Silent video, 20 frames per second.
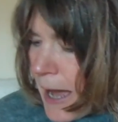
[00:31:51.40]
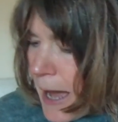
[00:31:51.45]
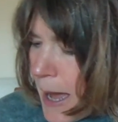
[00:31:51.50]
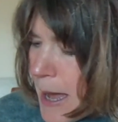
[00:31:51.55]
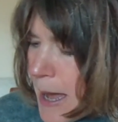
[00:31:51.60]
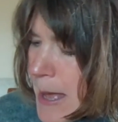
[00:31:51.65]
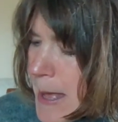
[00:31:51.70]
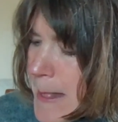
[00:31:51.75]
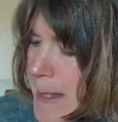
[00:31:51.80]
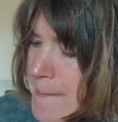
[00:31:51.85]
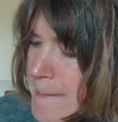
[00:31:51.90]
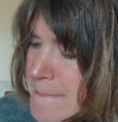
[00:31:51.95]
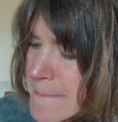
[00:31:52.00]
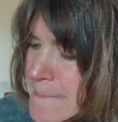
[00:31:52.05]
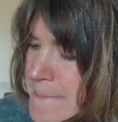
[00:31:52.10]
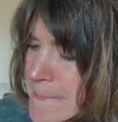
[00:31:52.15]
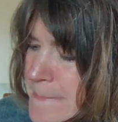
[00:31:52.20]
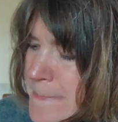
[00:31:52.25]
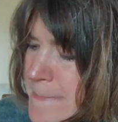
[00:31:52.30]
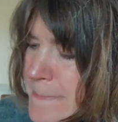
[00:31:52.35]

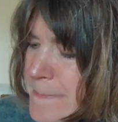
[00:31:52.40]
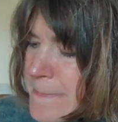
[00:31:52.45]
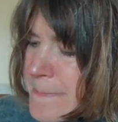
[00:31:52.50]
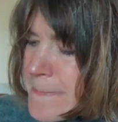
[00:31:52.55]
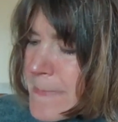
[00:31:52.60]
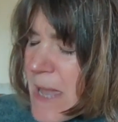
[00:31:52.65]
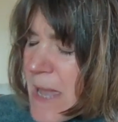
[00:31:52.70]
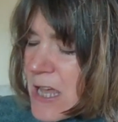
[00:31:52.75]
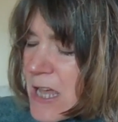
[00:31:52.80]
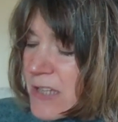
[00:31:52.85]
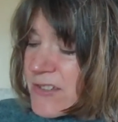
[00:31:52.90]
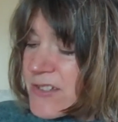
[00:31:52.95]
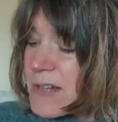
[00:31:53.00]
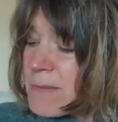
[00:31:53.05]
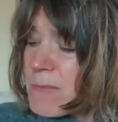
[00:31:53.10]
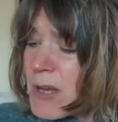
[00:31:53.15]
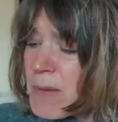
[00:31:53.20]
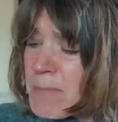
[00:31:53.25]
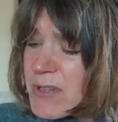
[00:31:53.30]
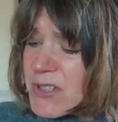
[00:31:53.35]

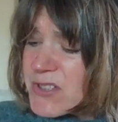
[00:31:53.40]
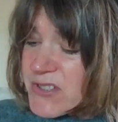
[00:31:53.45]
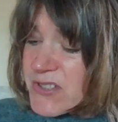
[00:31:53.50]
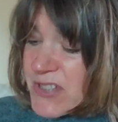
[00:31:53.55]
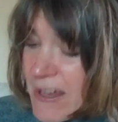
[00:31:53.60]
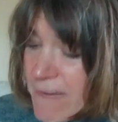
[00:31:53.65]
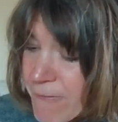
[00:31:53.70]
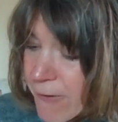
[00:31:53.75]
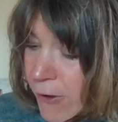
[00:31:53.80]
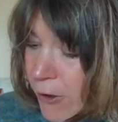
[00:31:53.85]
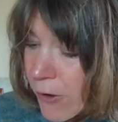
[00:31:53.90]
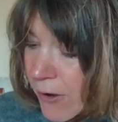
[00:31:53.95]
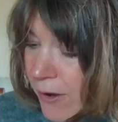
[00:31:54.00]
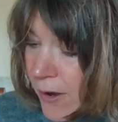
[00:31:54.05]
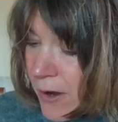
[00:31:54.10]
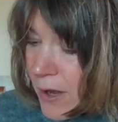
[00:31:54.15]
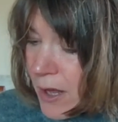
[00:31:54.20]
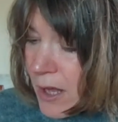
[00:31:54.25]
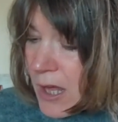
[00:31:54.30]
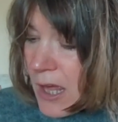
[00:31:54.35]
Tip number
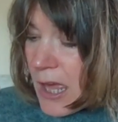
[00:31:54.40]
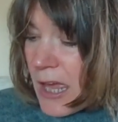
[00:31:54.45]
7